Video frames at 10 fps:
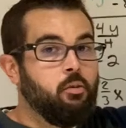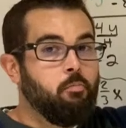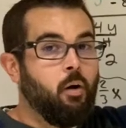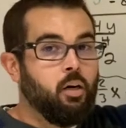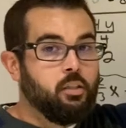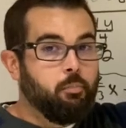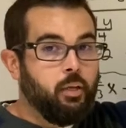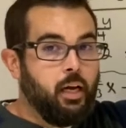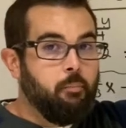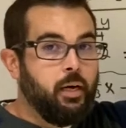
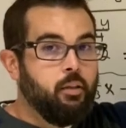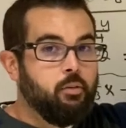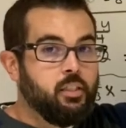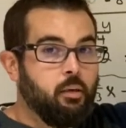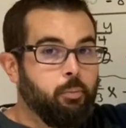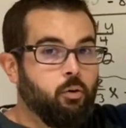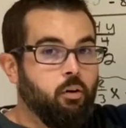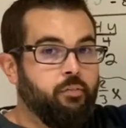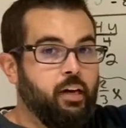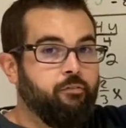multiply by the reciprocal
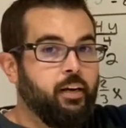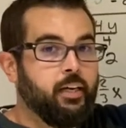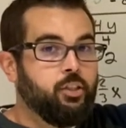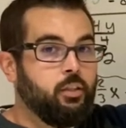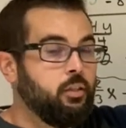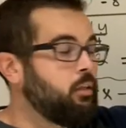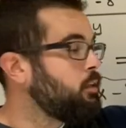of that fraction.